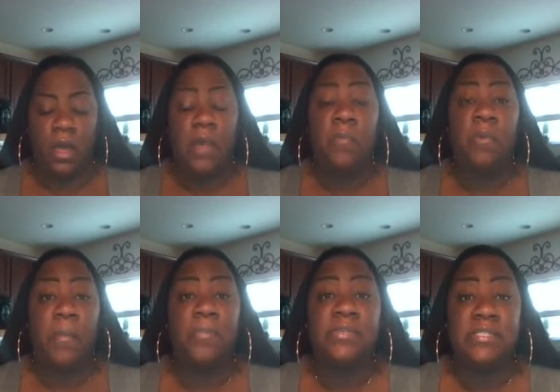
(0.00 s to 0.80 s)
it
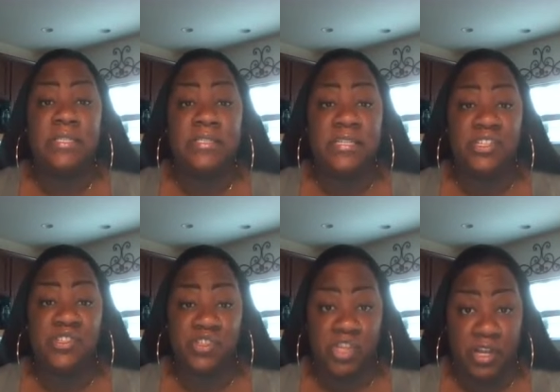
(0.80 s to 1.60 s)
represents his
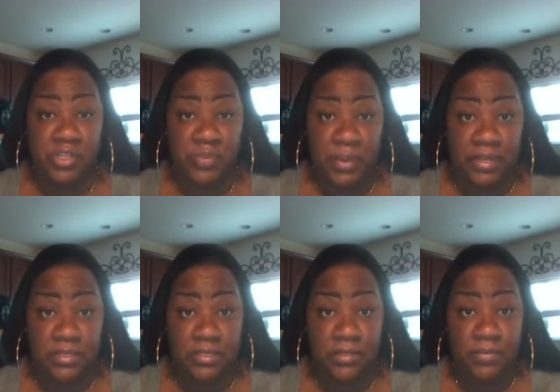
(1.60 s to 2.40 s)
judgment.
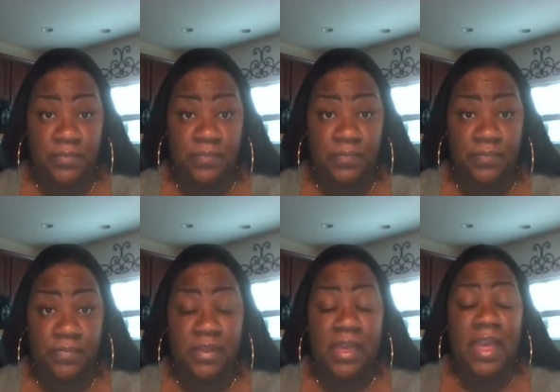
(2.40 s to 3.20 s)

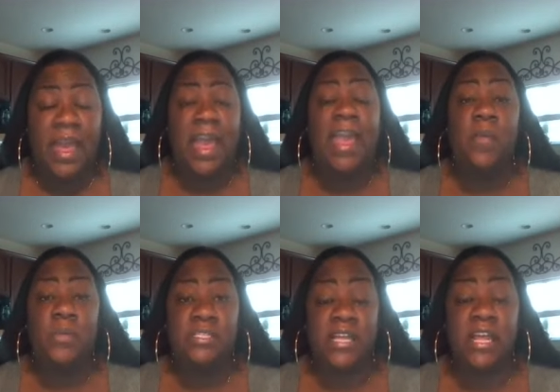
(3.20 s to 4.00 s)
He was